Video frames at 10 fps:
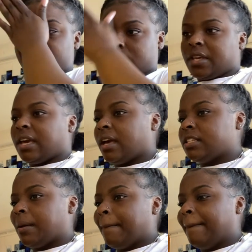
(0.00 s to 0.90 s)
Okay guys,
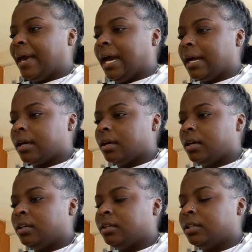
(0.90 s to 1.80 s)
I'm back.
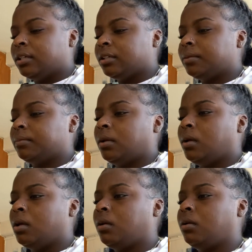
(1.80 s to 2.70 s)
Um,
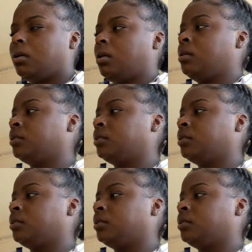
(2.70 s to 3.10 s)
I